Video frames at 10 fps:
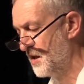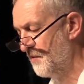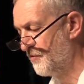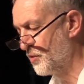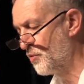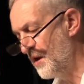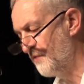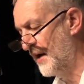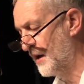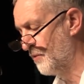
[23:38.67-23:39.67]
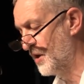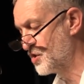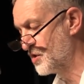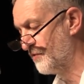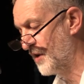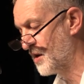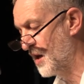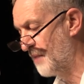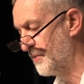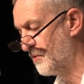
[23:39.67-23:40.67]
for the re-evaluation of our
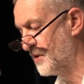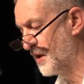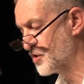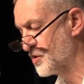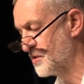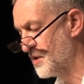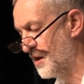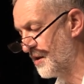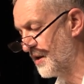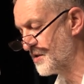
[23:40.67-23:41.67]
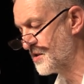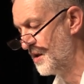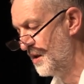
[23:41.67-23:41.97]
carbon reduction targets.